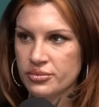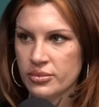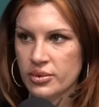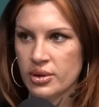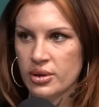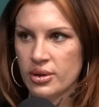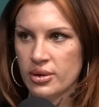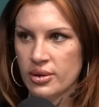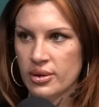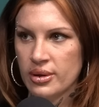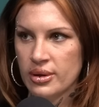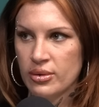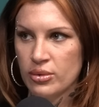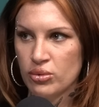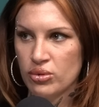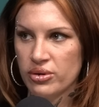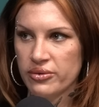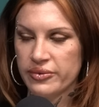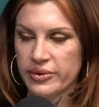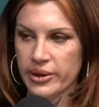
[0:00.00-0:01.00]
Mm.
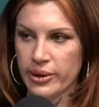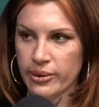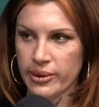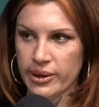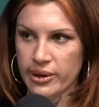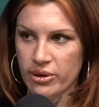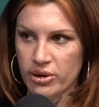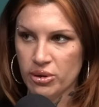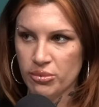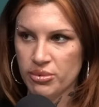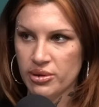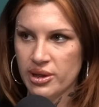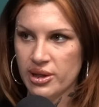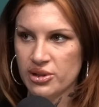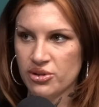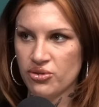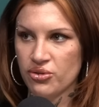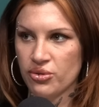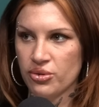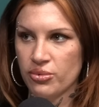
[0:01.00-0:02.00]
We're figuring out our
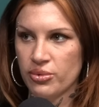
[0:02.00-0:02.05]
plans for the